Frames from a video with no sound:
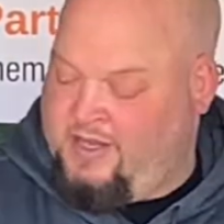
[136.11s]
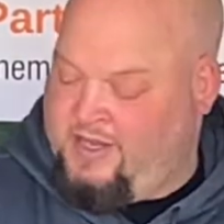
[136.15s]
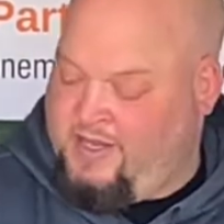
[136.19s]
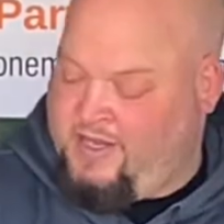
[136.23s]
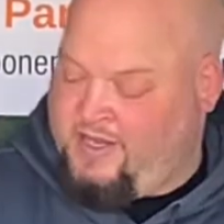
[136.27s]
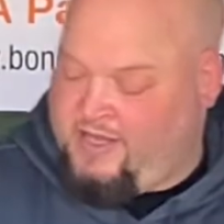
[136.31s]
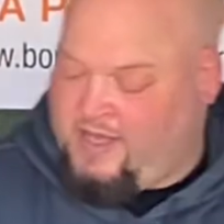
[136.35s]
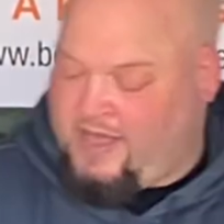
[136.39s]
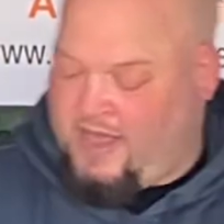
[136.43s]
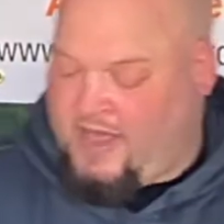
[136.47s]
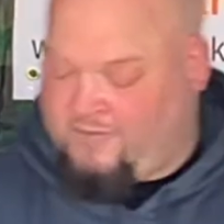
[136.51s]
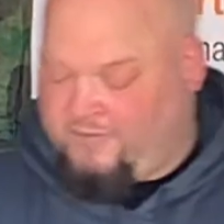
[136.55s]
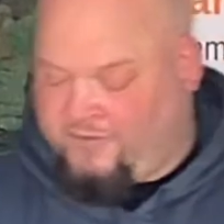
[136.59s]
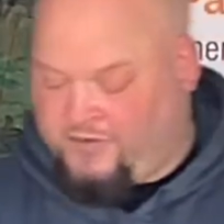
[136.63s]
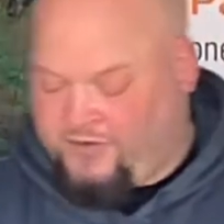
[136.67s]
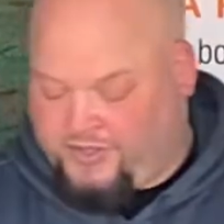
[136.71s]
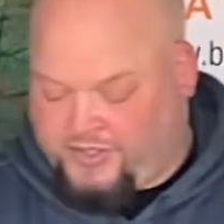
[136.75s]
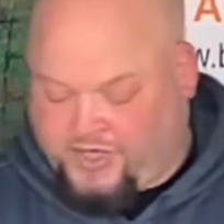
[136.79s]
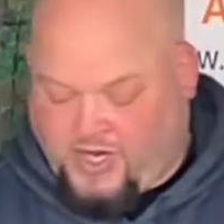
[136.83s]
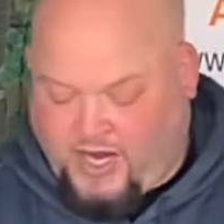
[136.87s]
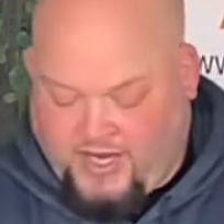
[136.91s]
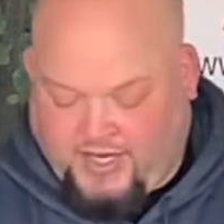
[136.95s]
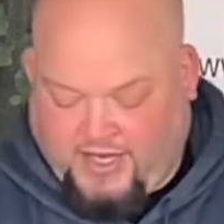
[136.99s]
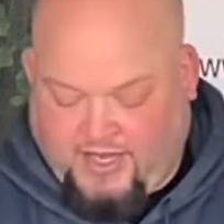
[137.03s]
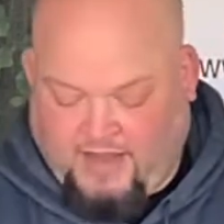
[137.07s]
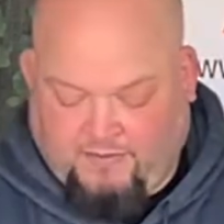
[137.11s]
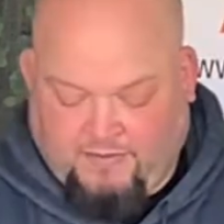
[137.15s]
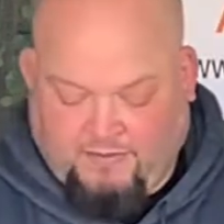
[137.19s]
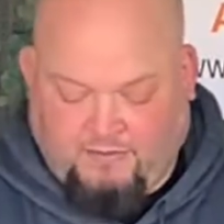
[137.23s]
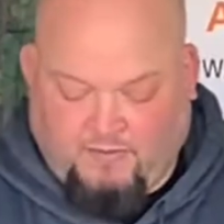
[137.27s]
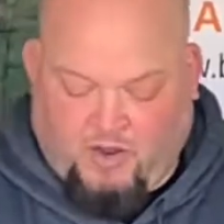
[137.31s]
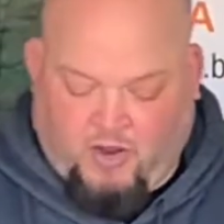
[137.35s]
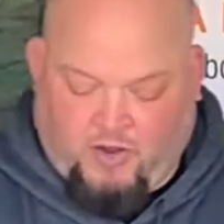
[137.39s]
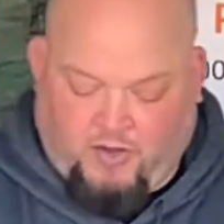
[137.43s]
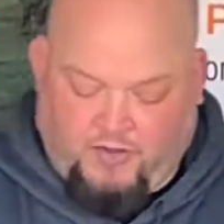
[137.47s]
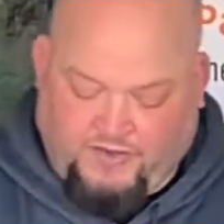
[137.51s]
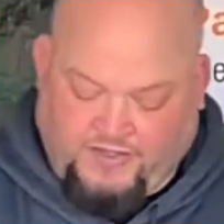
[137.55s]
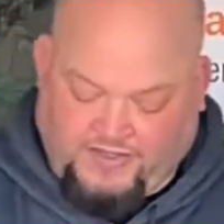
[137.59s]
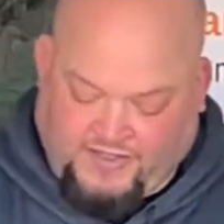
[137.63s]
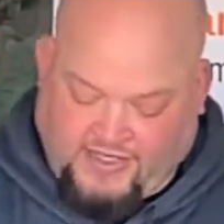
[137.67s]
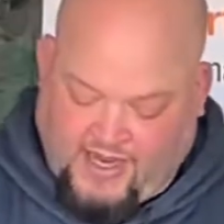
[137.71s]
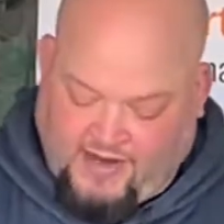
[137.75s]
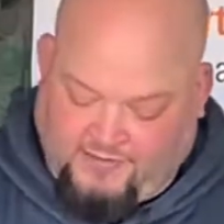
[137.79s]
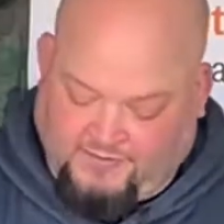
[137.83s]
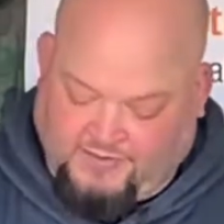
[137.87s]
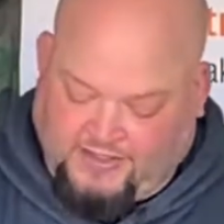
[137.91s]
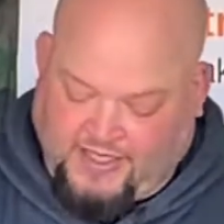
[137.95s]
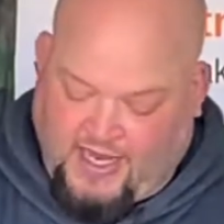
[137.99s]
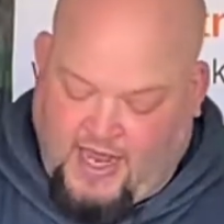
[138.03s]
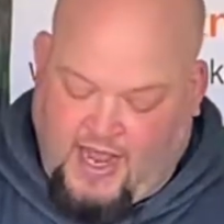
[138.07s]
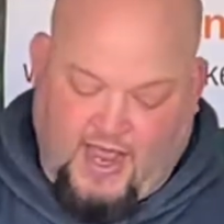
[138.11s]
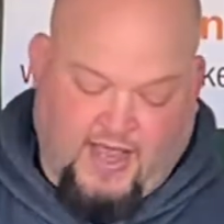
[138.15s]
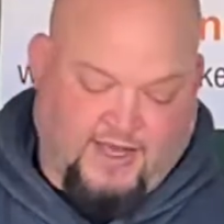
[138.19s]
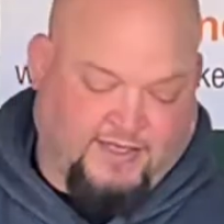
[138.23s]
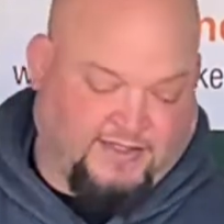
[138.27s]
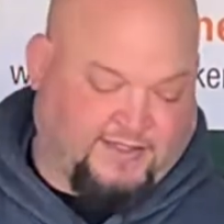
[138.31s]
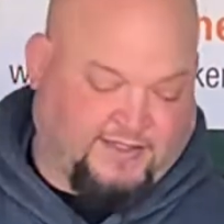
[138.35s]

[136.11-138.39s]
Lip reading: I'm going to try to keep them all in the same size.